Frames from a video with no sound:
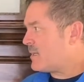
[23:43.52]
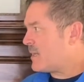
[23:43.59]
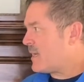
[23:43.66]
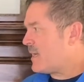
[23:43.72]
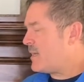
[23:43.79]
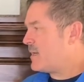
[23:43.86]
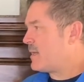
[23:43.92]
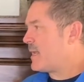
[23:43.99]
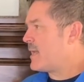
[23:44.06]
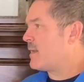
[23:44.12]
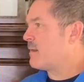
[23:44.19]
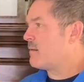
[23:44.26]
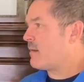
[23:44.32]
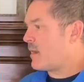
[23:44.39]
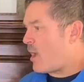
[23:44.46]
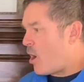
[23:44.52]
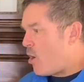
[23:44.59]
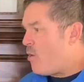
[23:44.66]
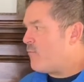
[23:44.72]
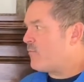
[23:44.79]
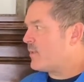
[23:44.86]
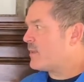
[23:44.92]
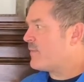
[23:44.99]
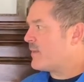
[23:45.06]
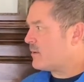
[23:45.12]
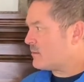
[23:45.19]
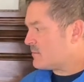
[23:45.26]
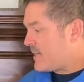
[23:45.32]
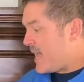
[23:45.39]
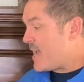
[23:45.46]
And hopefully they'll
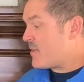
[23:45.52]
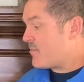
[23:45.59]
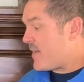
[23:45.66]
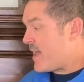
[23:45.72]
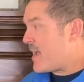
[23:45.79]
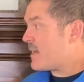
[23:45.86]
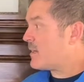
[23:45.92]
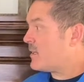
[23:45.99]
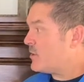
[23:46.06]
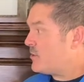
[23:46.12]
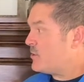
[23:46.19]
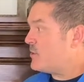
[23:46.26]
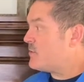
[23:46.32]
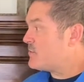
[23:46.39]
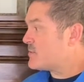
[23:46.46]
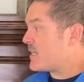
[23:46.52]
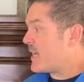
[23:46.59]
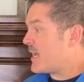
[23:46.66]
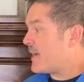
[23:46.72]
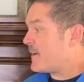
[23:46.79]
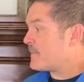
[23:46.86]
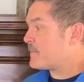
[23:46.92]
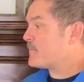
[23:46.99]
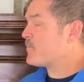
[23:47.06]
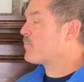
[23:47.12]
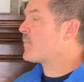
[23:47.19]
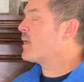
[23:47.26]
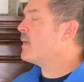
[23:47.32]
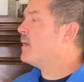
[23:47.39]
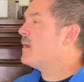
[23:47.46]
take that and use that.
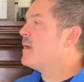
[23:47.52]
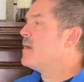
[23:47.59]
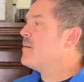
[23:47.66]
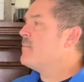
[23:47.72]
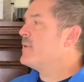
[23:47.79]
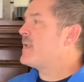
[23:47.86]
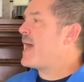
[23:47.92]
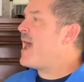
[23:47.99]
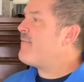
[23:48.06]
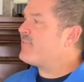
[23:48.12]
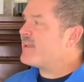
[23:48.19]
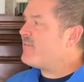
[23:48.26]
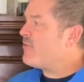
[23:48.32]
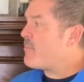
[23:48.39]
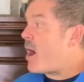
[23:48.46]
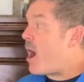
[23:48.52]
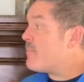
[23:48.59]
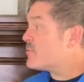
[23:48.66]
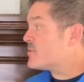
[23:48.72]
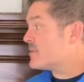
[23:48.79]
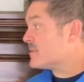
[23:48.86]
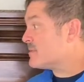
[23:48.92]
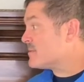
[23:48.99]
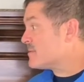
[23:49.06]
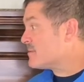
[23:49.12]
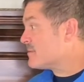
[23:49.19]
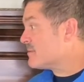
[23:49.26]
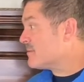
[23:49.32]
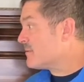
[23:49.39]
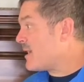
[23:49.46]
But I have to give them options.
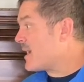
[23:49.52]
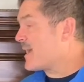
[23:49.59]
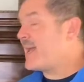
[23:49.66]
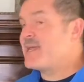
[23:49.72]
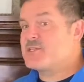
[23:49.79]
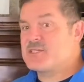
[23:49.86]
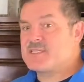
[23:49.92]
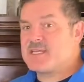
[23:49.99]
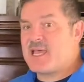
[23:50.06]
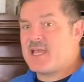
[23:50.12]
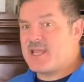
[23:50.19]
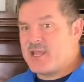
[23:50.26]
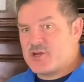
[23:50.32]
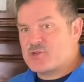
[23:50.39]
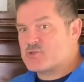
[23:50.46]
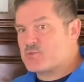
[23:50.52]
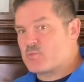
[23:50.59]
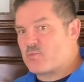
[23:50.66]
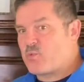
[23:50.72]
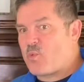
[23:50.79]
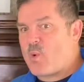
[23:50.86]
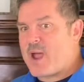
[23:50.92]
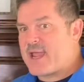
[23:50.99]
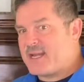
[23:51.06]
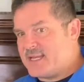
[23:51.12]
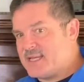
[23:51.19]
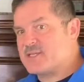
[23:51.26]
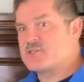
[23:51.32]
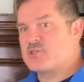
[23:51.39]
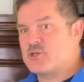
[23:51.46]
I can't just say, here's the way it
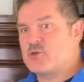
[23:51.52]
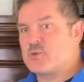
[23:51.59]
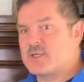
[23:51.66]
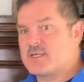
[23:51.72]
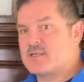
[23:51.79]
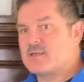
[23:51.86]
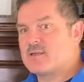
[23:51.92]
is, do it.